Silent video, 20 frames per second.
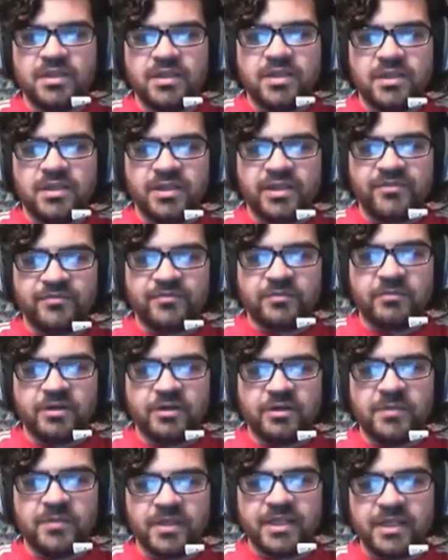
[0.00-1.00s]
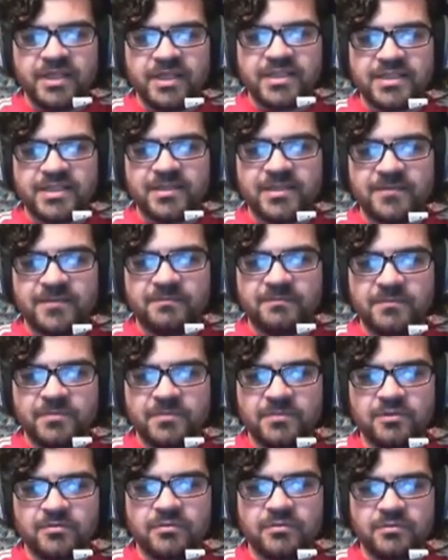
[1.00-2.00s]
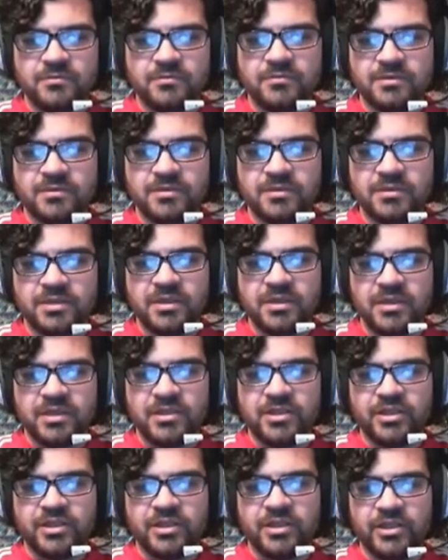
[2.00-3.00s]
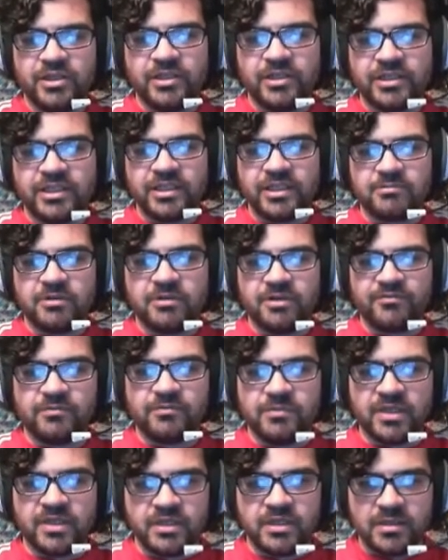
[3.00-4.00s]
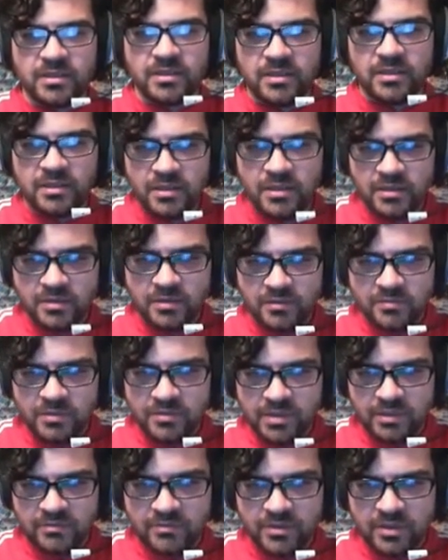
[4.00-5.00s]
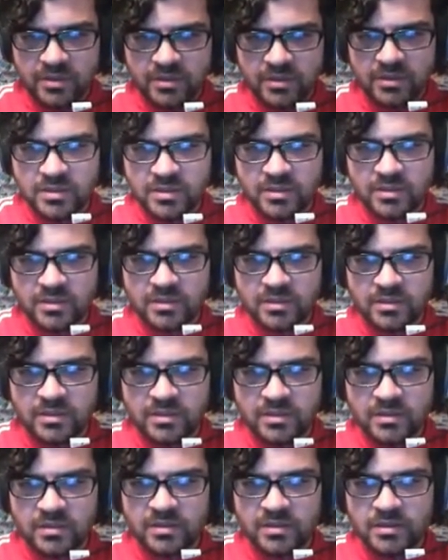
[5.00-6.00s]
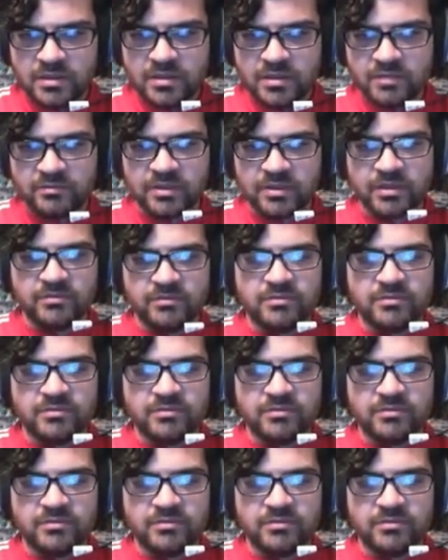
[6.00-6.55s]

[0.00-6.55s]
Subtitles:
Given the well played. Oh, nearly only clicked one of them then. What's going on? There we go.